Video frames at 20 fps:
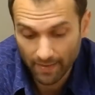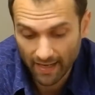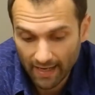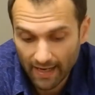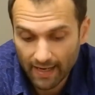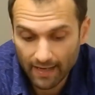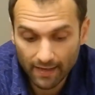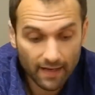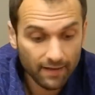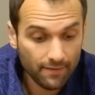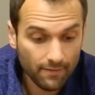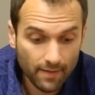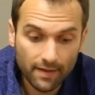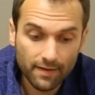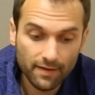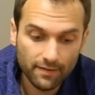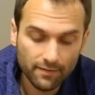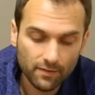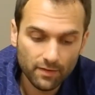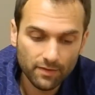
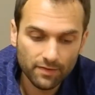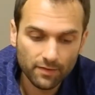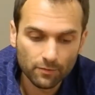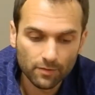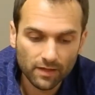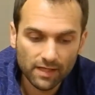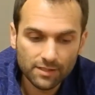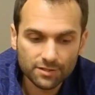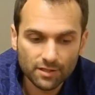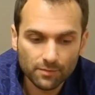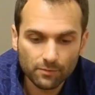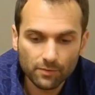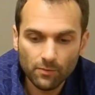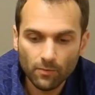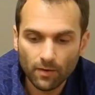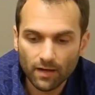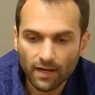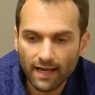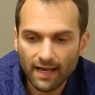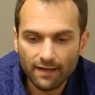And the relationship we
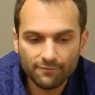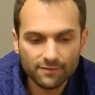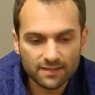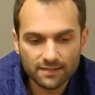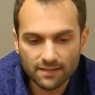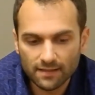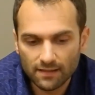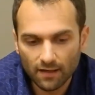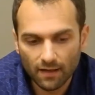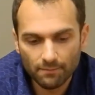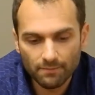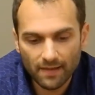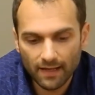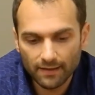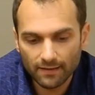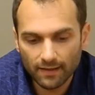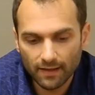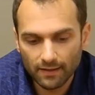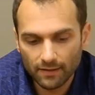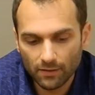want to have is, I'm
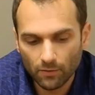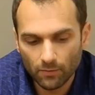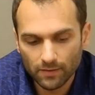not,